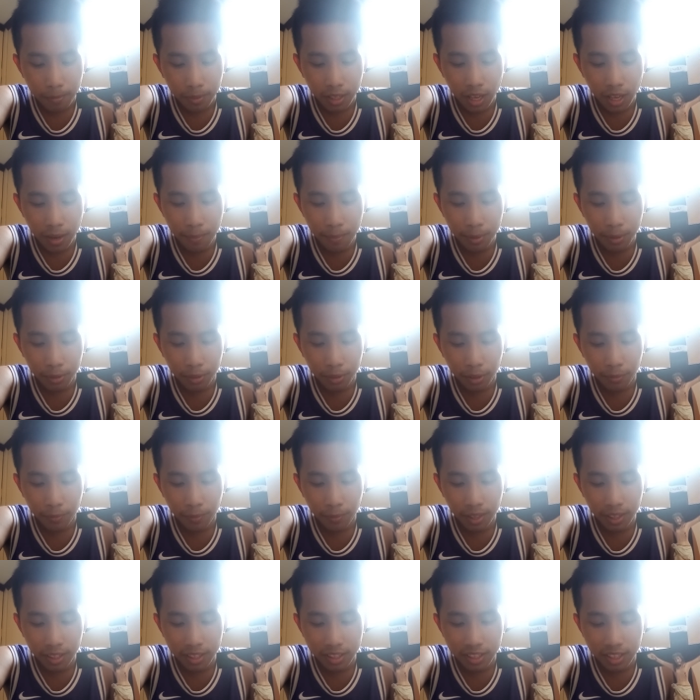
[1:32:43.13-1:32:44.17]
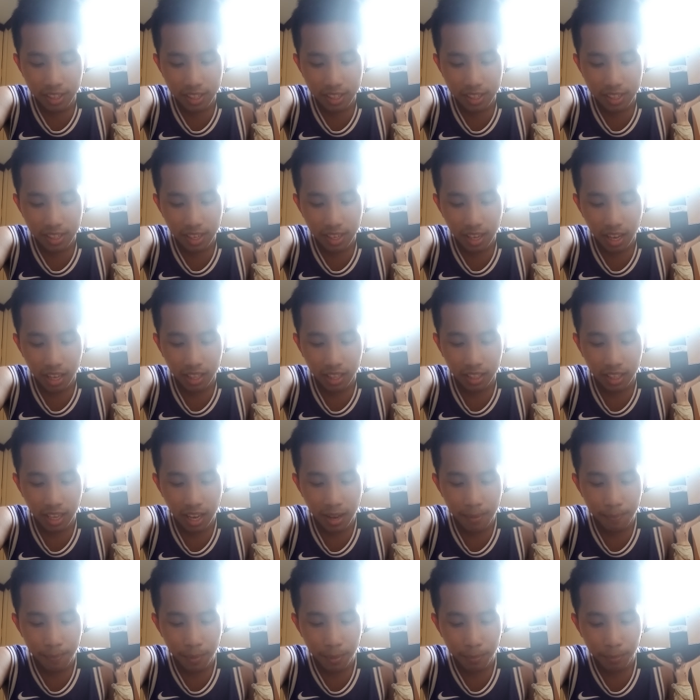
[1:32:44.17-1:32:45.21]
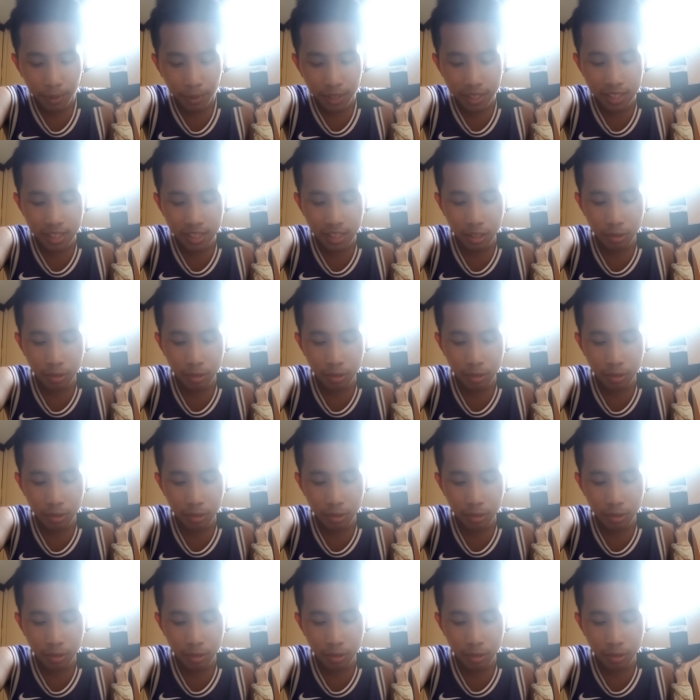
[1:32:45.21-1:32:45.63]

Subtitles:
given to their villages and camping places.